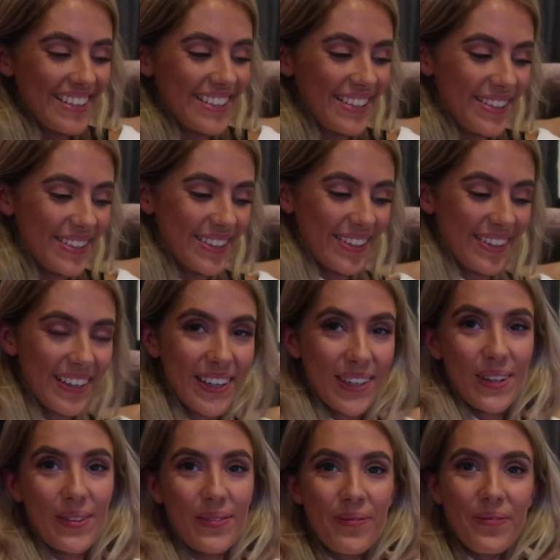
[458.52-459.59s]
She's so
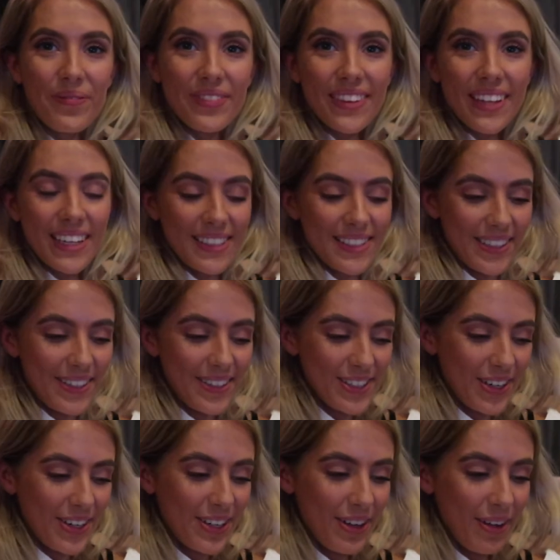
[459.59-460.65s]
cute. So
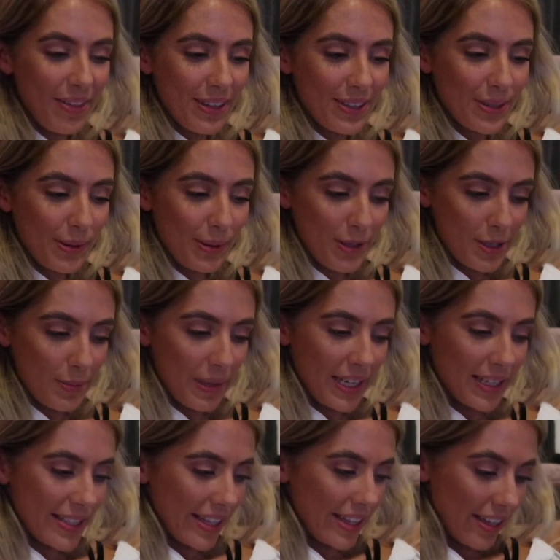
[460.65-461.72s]
showing you this gorgeous
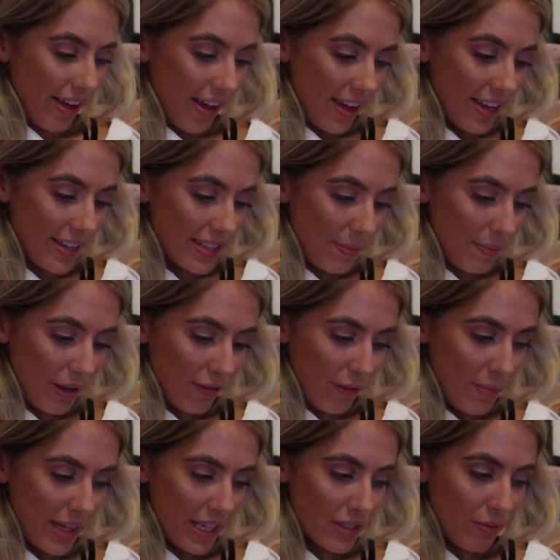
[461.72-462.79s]
piece that they sent me
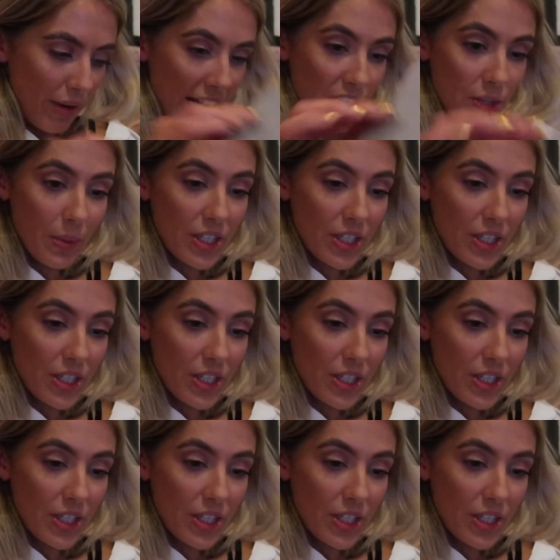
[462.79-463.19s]
from this range,